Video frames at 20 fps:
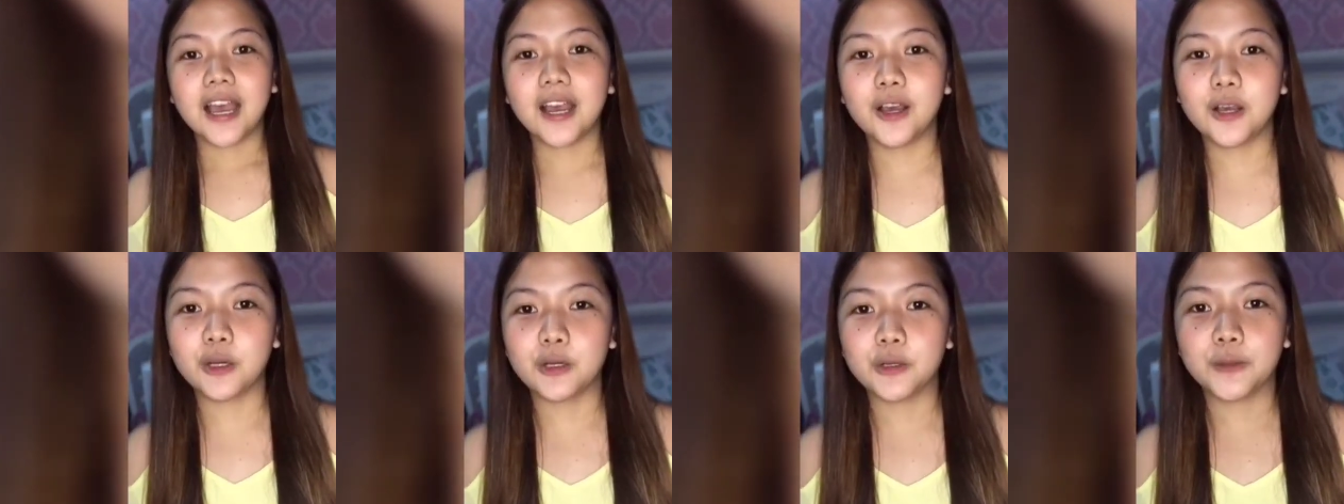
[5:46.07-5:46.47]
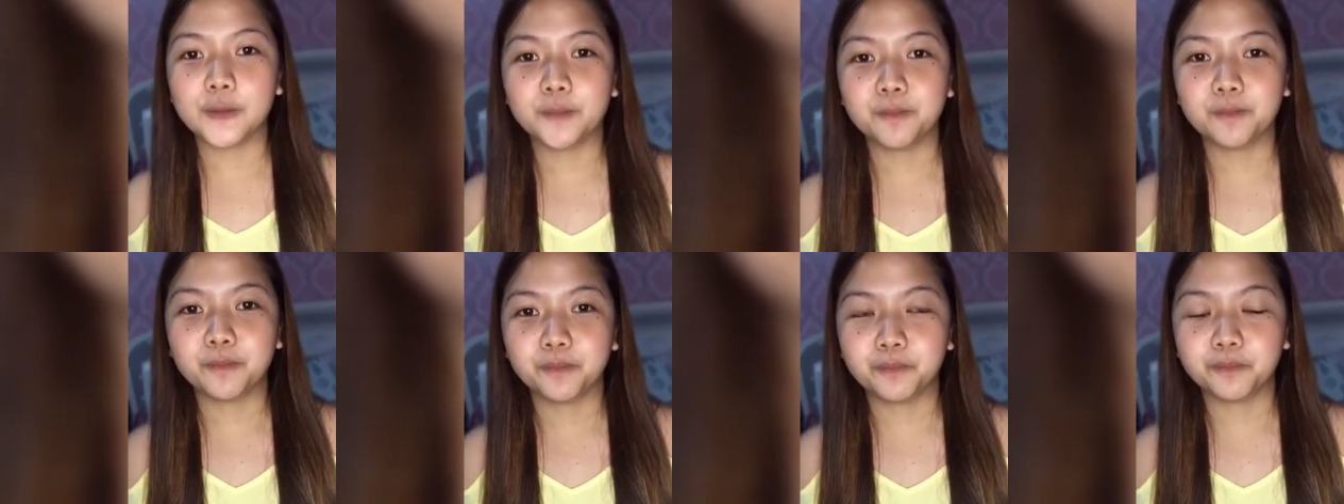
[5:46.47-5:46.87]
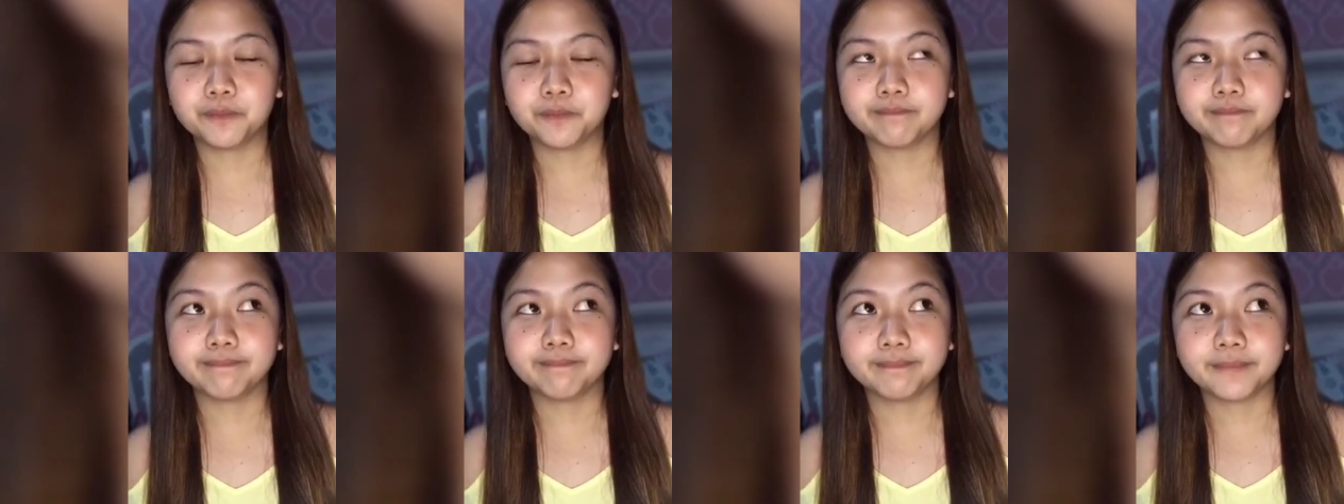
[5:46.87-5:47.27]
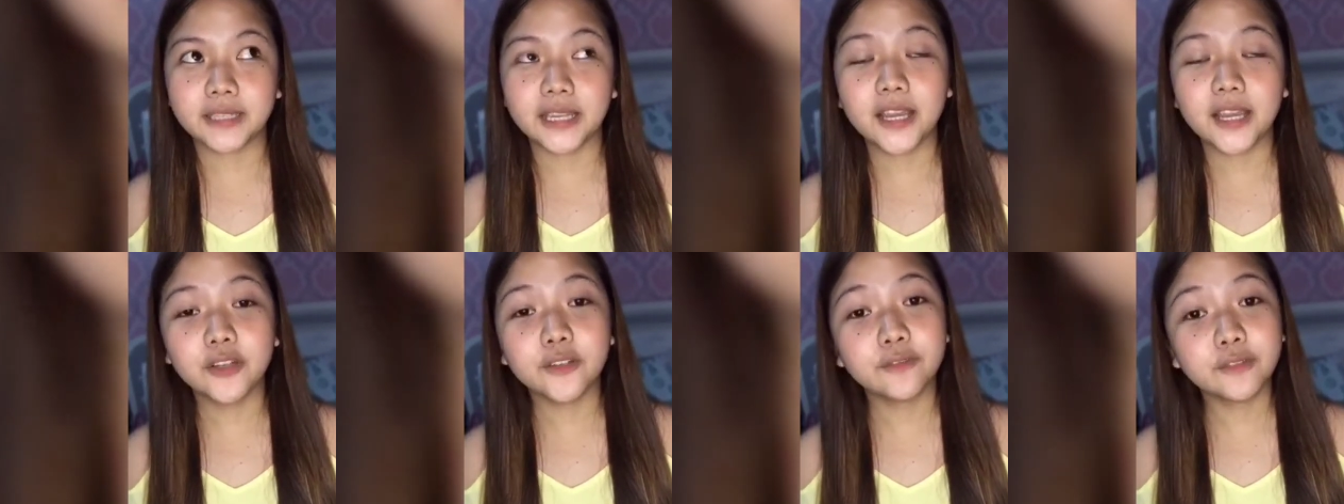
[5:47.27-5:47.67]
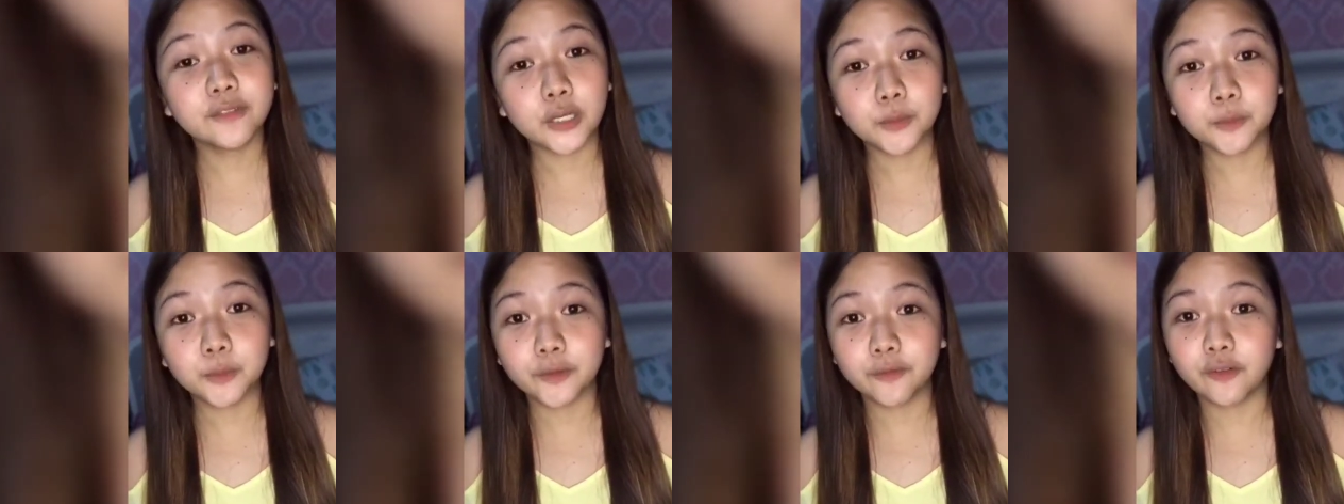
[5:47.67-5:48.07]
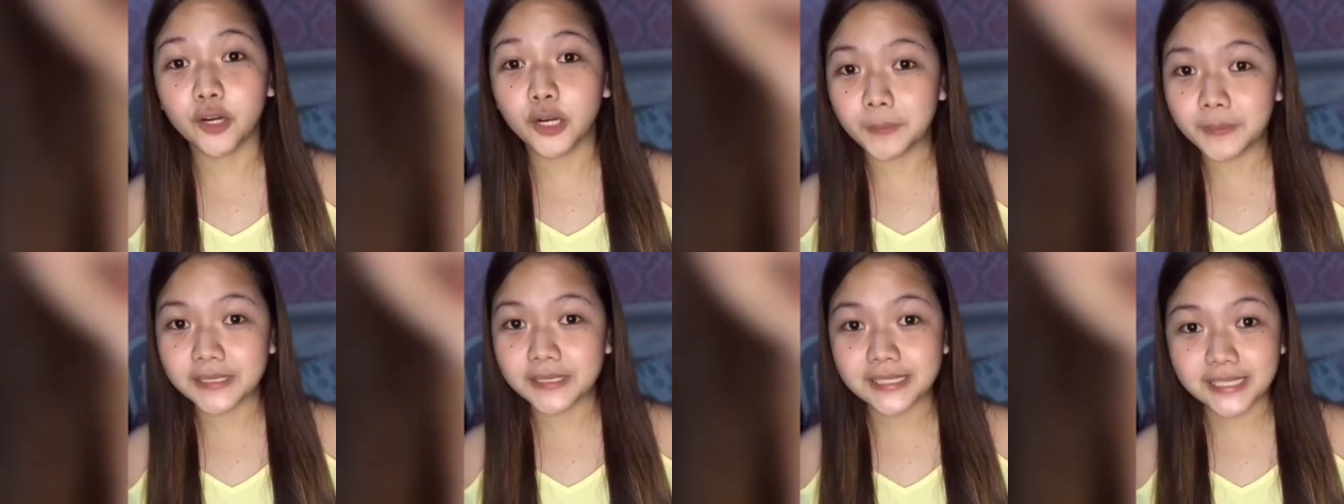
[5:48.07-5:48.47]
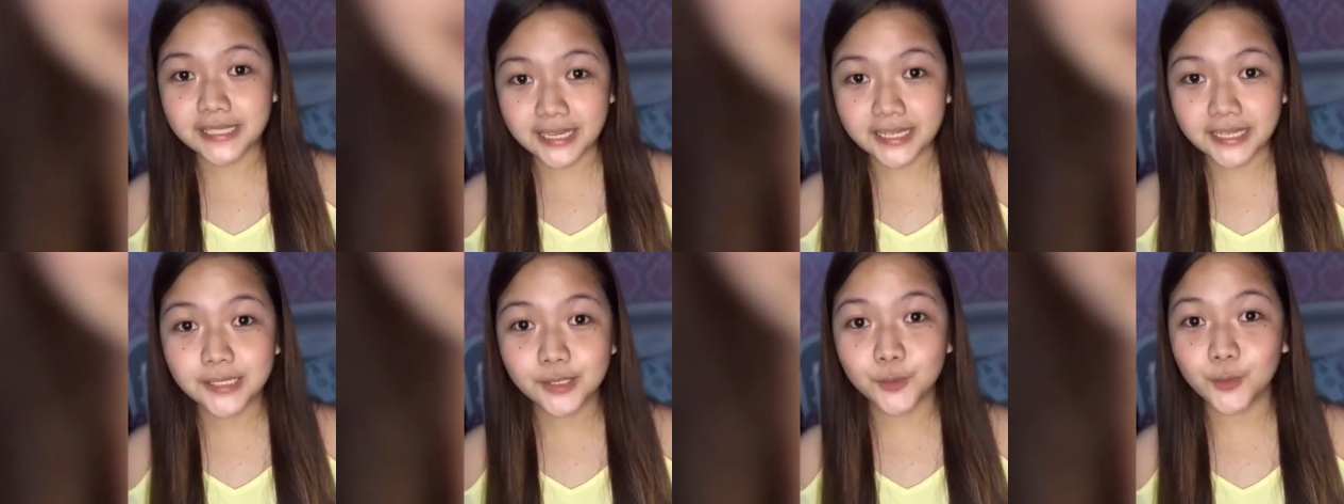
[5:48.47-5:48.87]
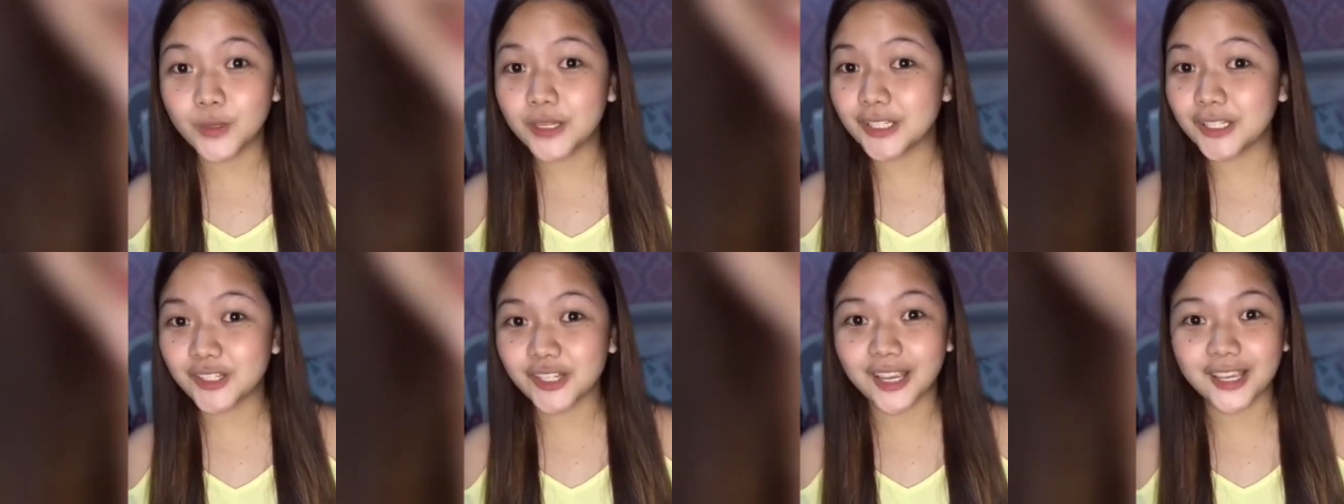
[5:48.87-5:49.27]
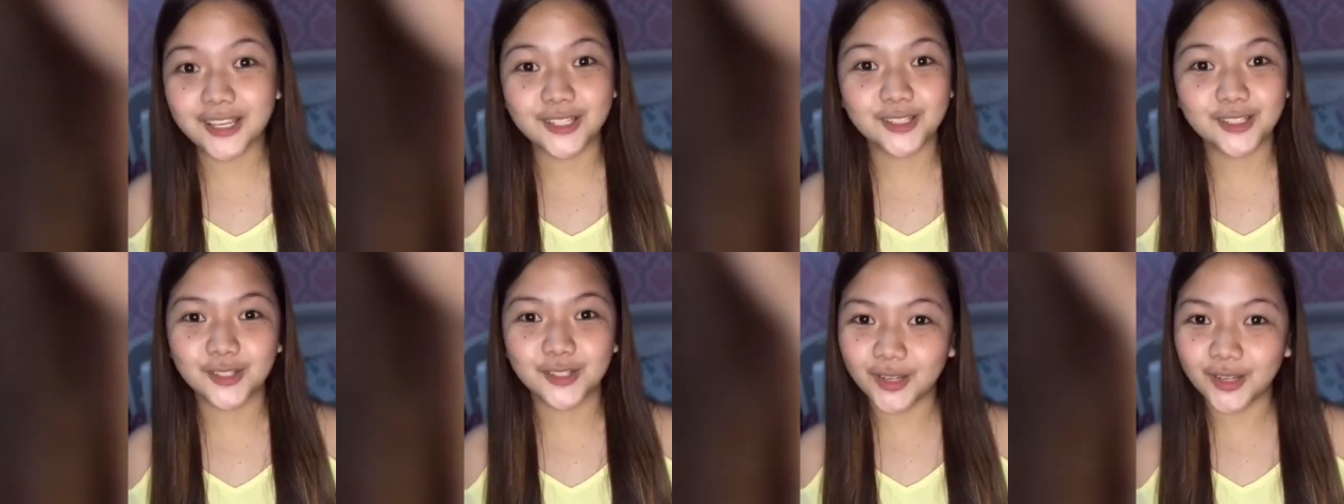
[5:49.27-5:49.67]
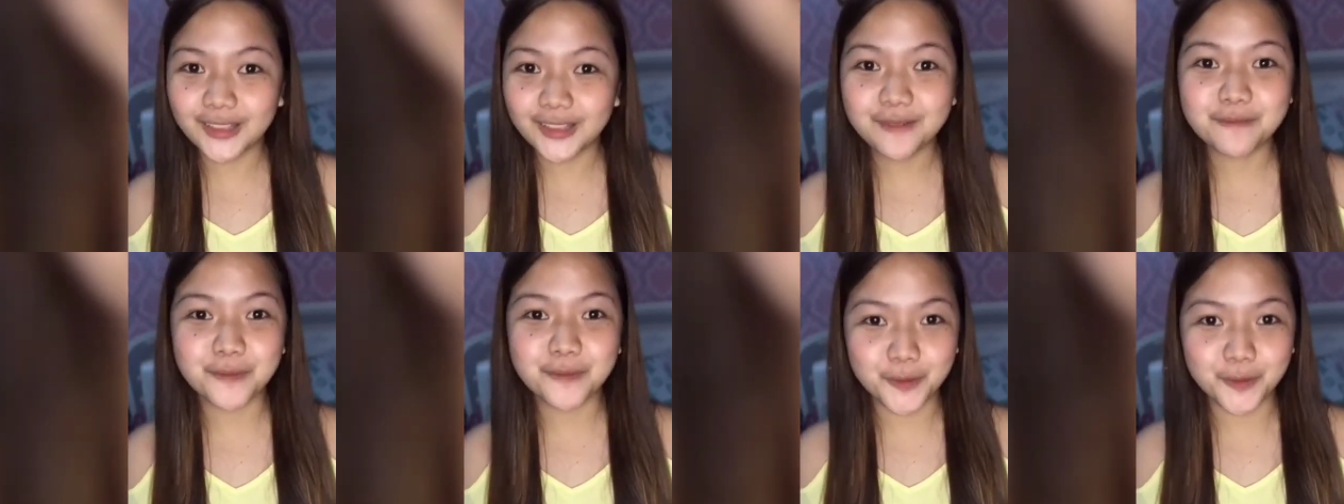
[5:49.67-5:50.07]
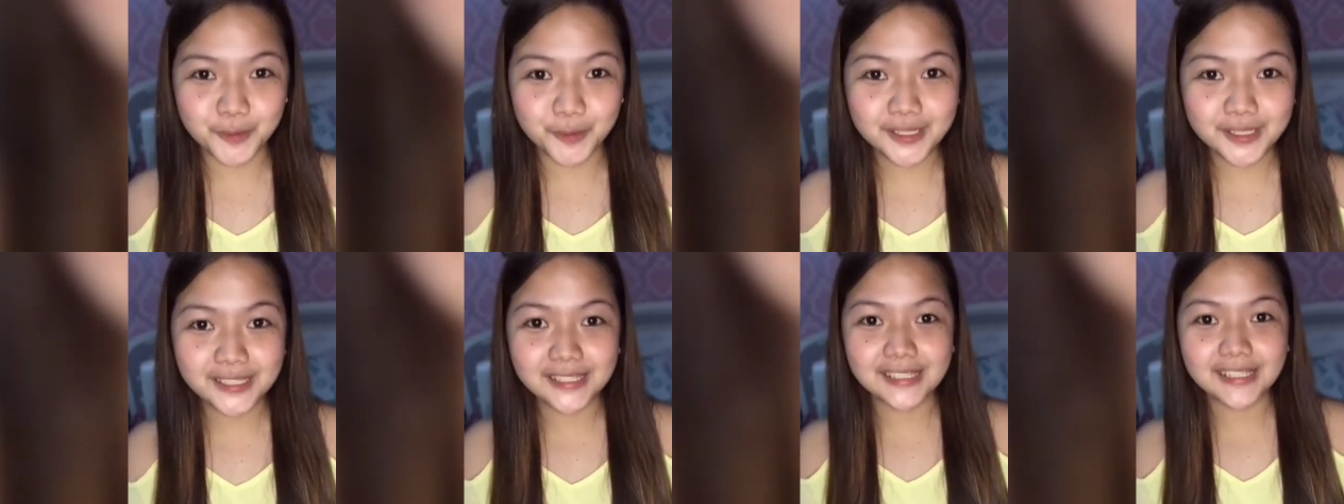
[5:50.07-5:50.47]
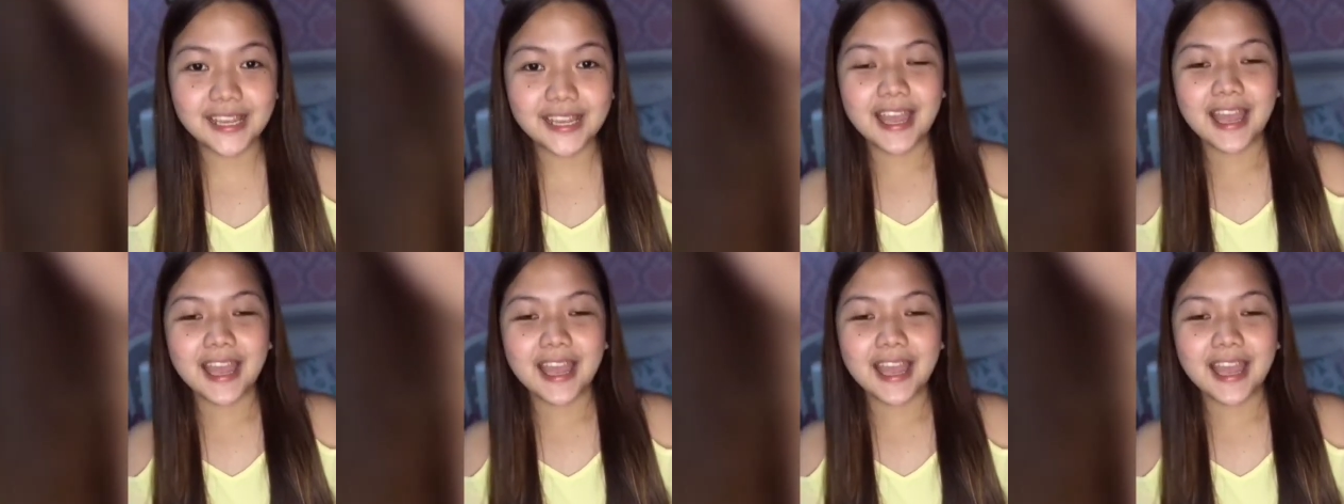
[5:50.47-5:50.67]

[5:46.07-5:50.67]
out-of-town performances, which I enjoy the most,